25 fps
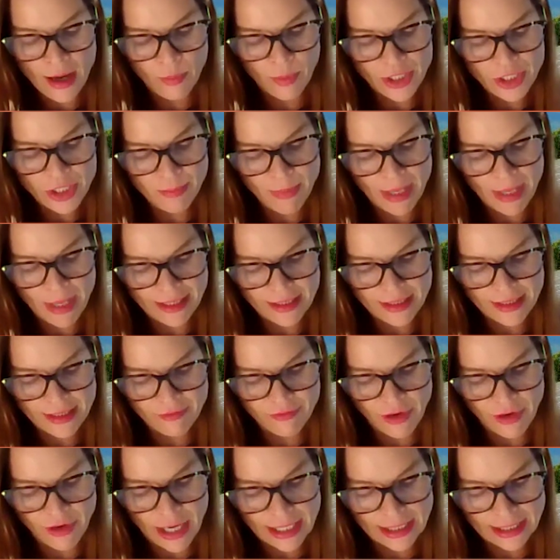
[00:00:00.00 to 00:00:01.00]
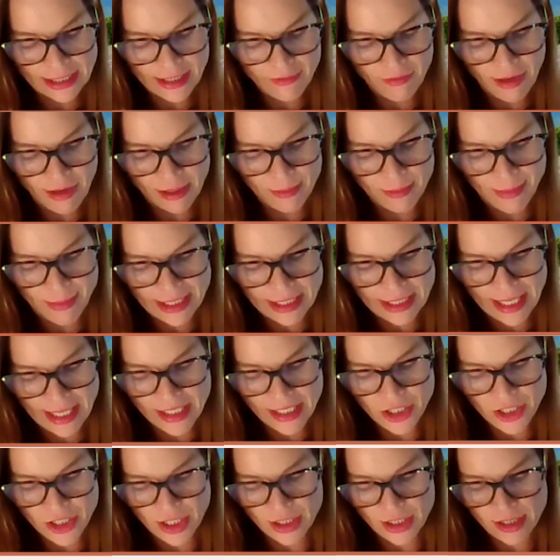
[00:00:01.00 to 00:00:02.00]
which made very clear
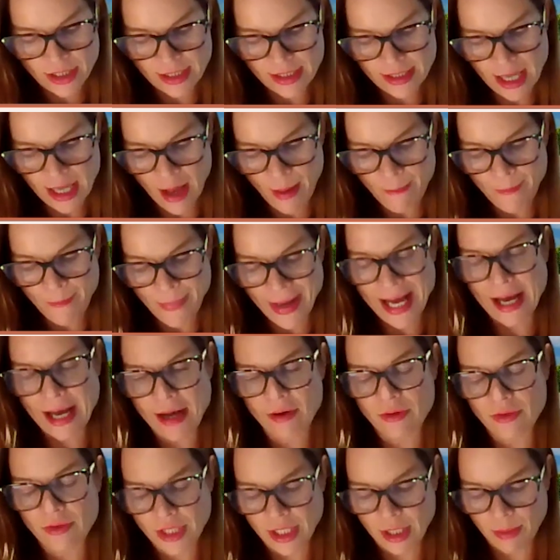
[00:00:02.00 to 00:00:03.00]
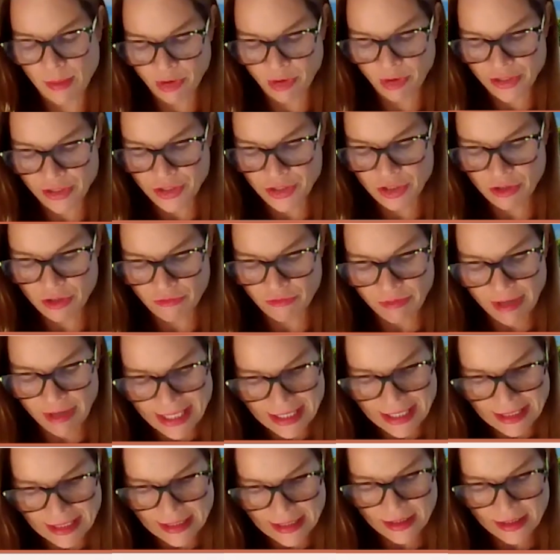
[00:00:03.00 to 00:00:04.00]
recommendations about the approach to
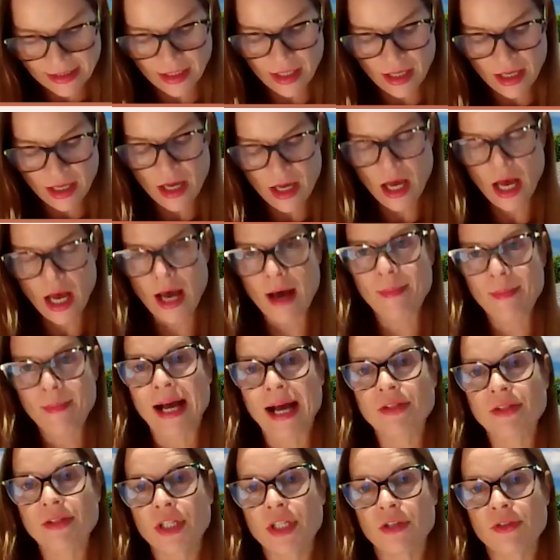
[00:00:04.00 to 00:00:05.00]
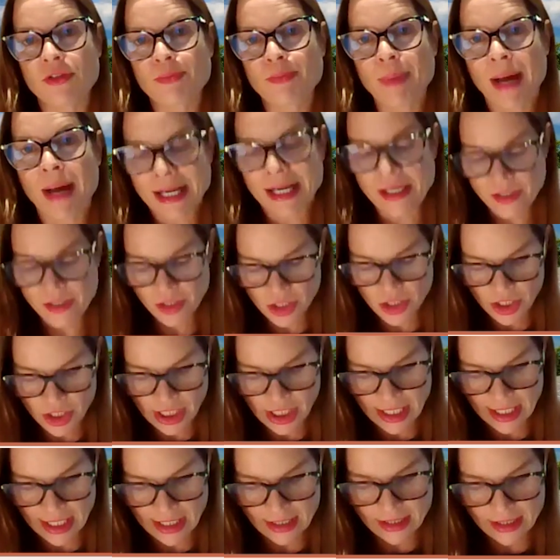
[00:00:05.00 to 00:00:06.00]
risk, how to use balance
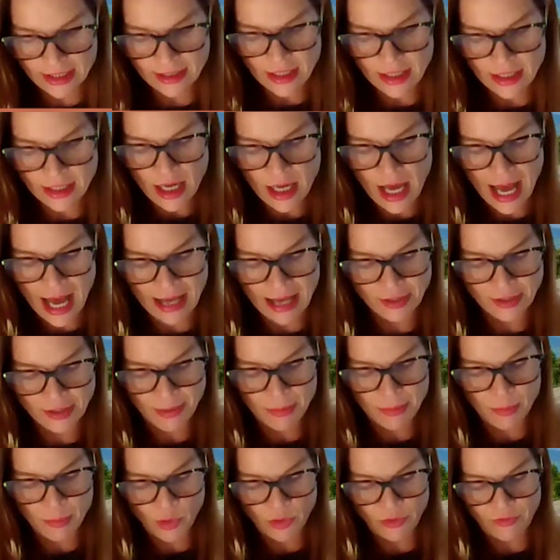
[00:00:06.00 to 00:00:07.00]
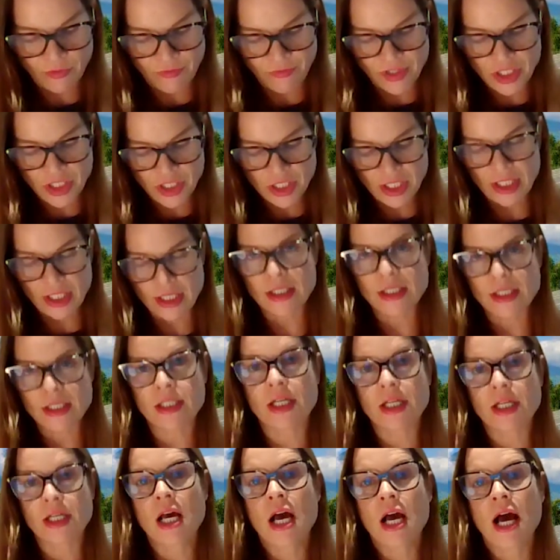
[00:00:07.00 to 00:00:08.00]
sheets, how to be more
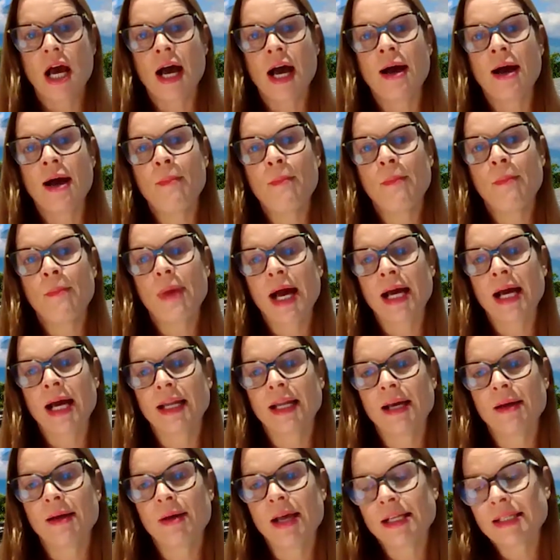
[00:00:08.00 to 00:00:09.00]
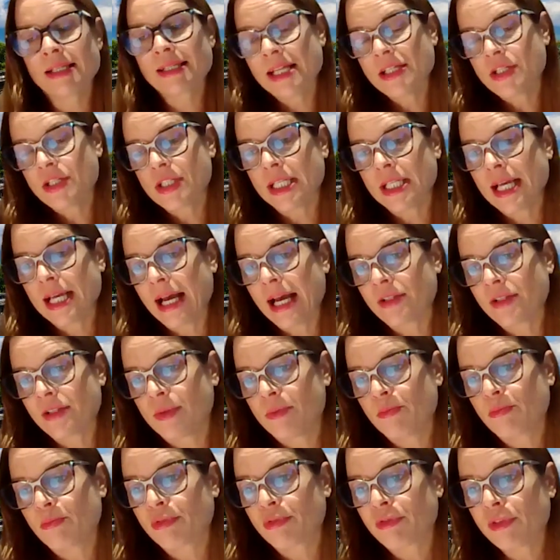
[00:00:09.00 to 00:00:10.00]
efficient, and essentially how to
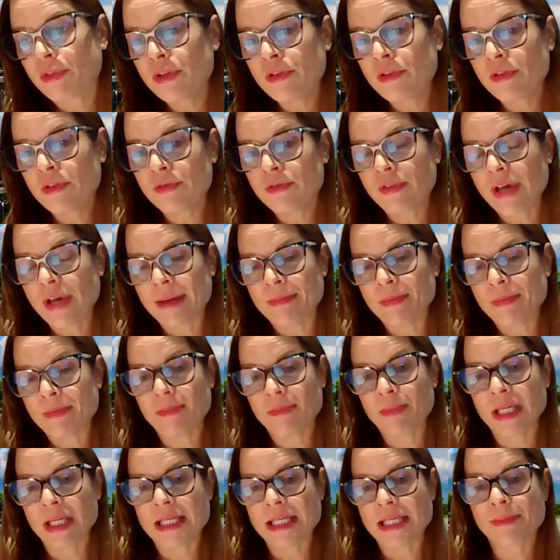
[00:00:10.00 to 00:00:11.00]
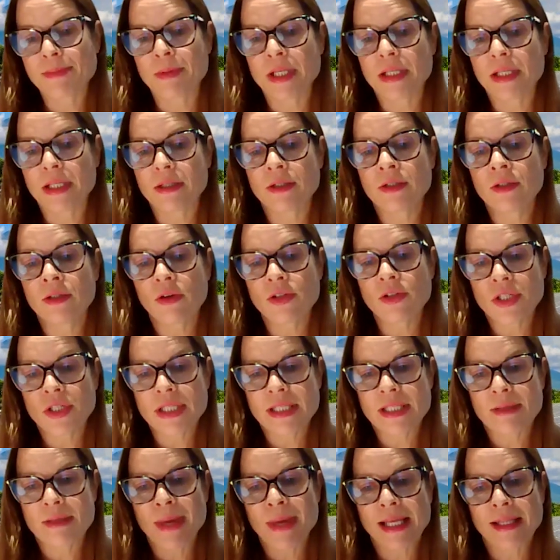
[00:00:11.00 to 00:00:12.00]
improve MDBs, but not
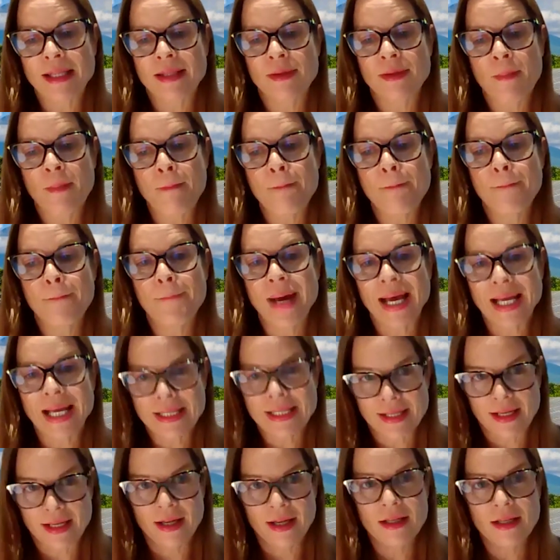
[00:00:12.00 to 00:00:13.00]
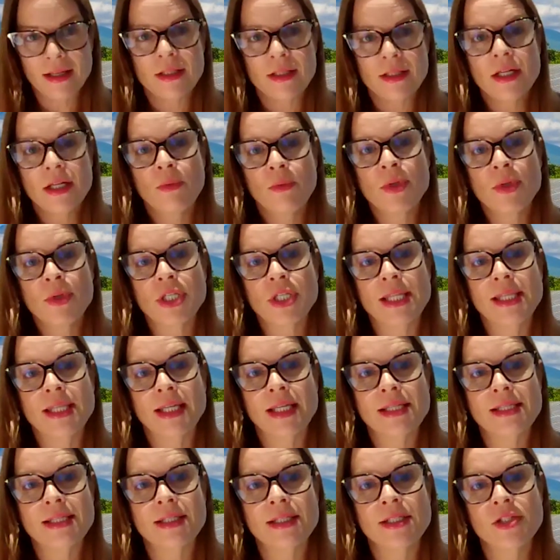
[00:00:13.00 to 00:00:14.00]
just to make them better, which I
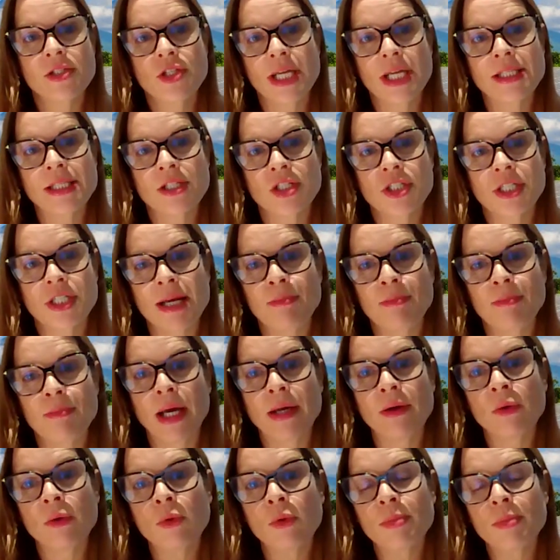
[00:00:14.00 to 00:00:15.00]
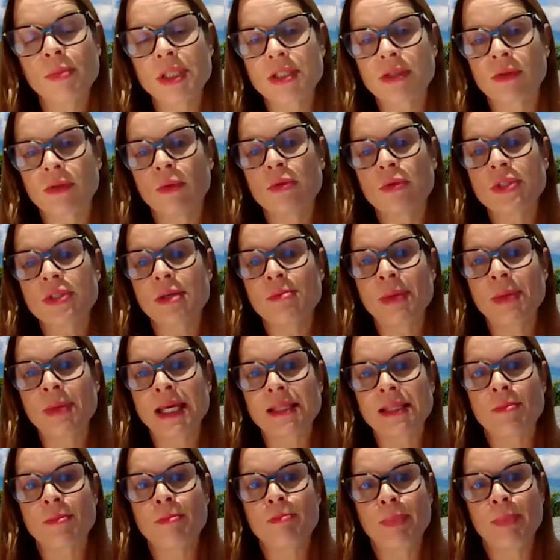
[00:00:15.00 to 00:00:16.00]
think is an agenda shared by all, but to also
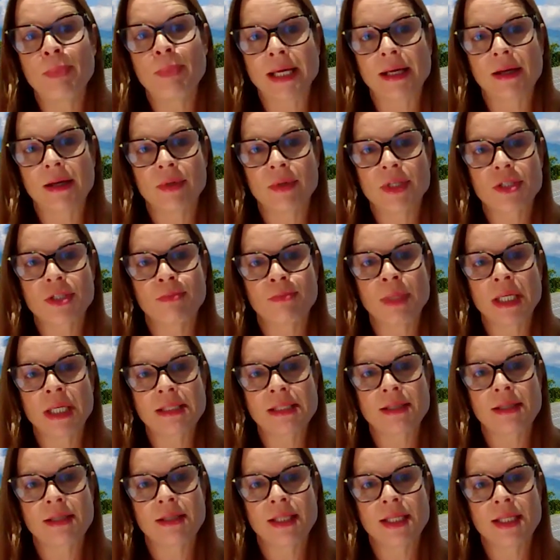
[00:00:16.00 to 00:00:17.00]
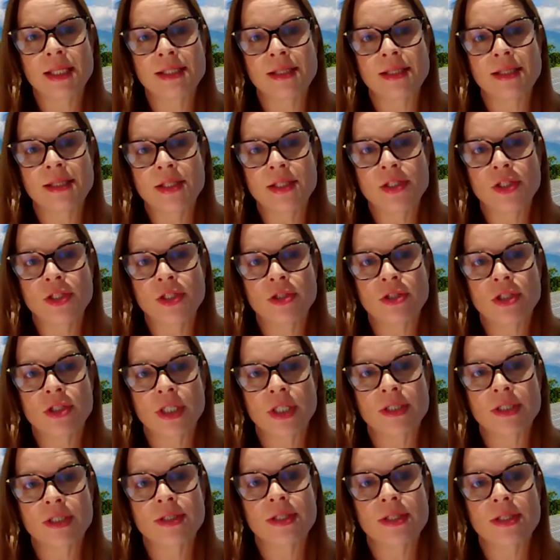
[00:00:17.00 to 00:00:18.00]
make them bigger, which means that these
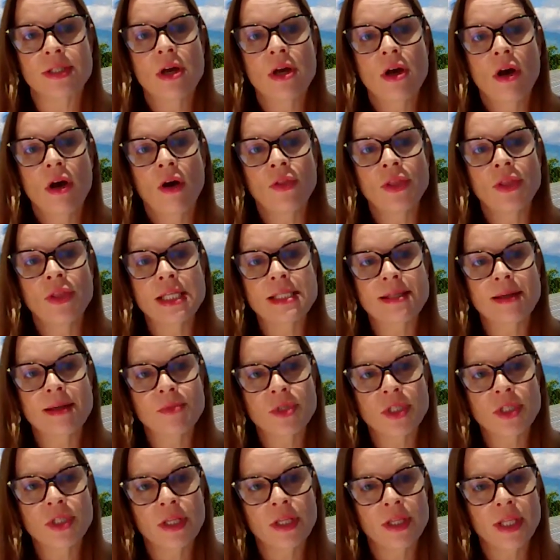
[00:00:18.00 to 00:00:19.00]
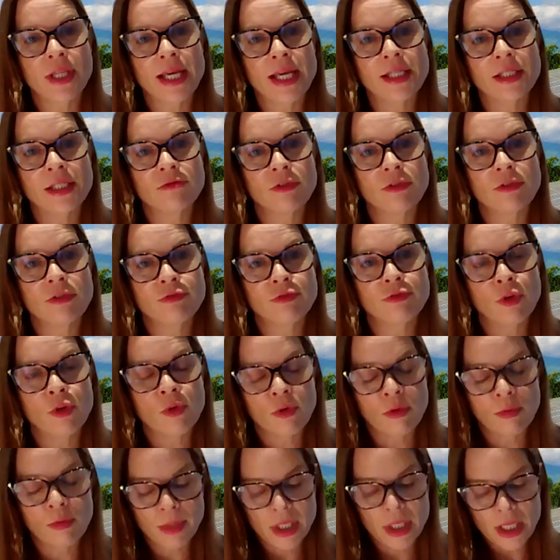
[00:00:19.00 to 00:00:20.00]
institutions, on the assumption that they can
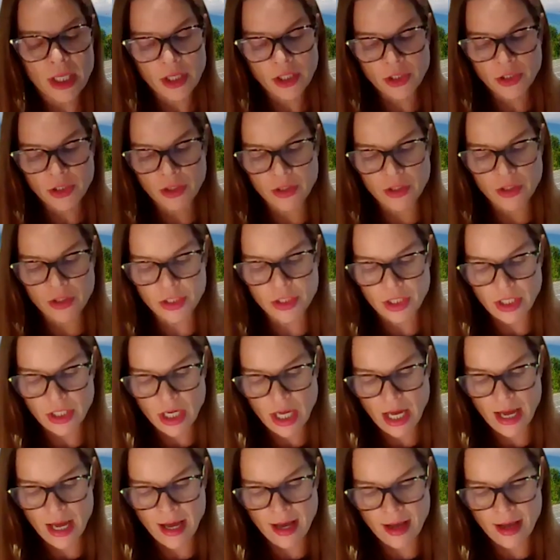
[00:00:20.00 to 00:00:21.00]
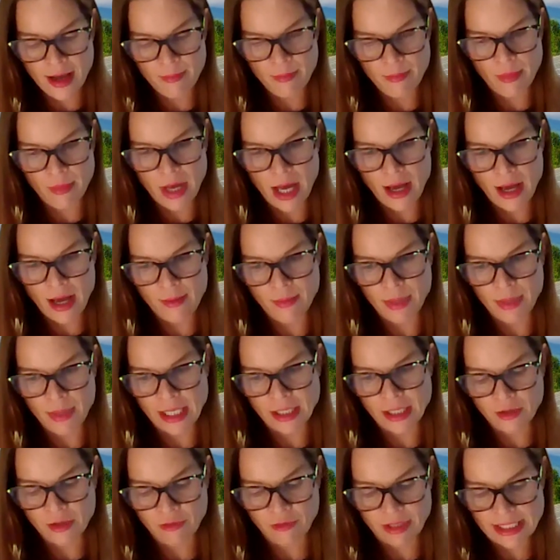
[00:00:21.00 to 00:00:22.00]
reform, could
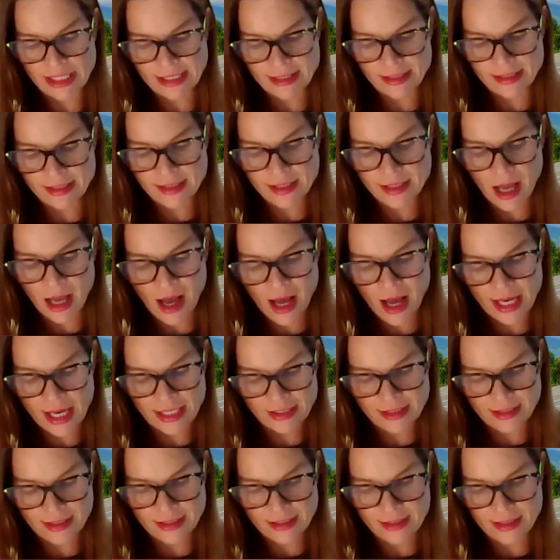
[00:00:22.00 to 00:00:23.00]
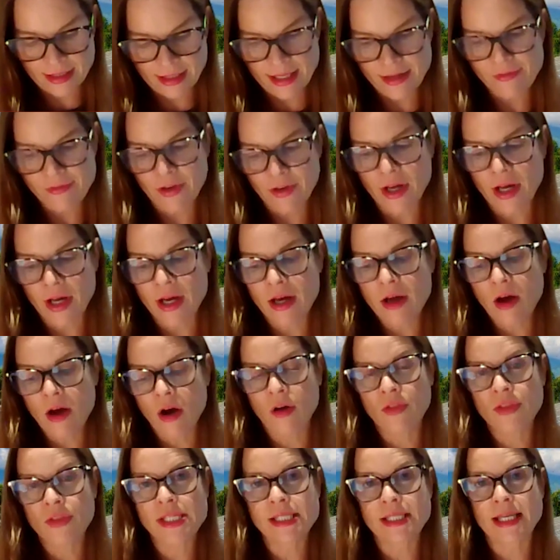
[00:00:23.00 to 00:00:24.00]
increase in size to deliver
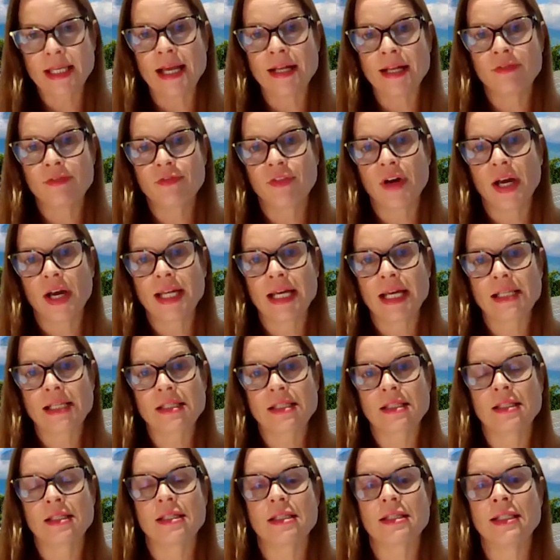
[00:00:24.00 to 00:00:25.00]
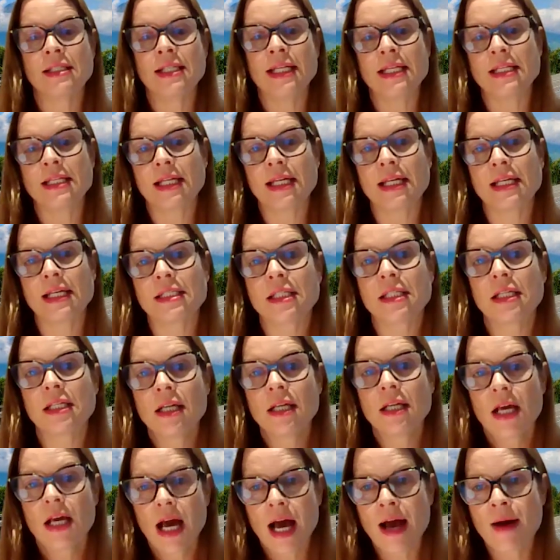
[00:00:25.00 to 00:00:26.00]
on the scale of finance that's needed.
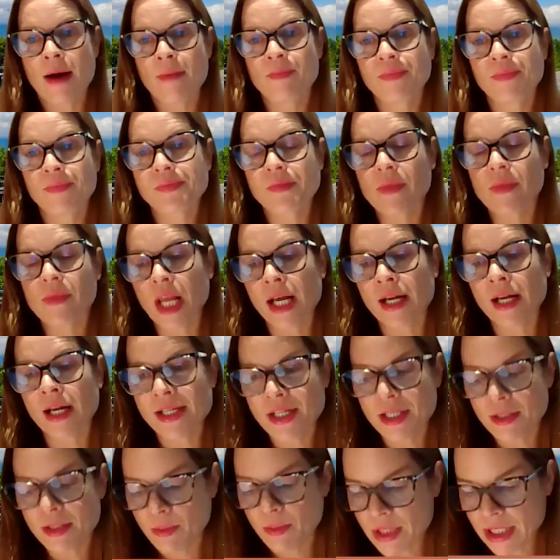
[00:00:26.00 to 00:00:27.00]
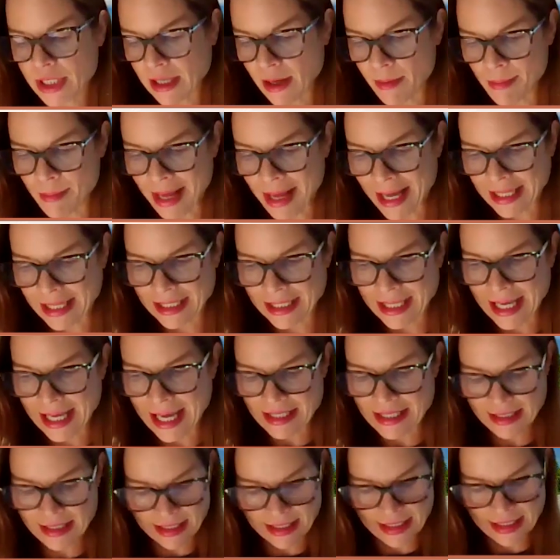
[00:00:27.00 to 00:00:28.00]
And I just want to come back
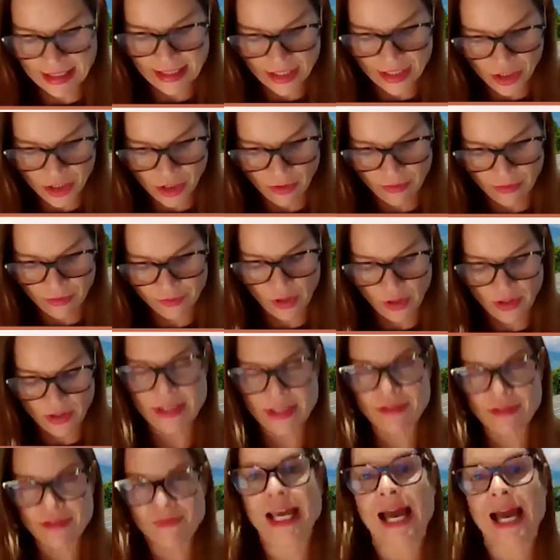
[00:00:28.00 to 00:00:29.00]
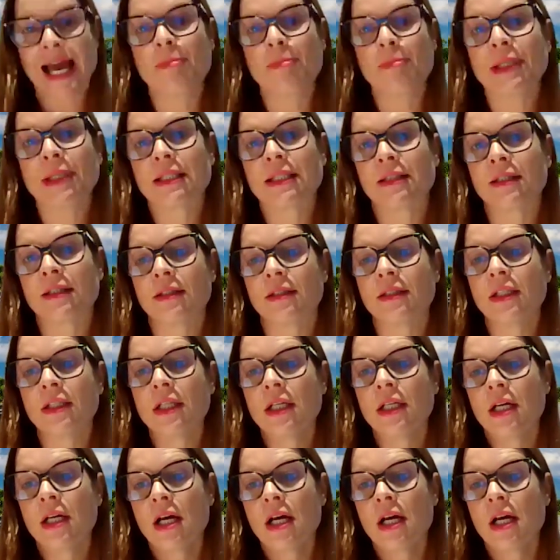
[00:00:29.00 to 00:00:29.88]
again to this issue of cost of capital.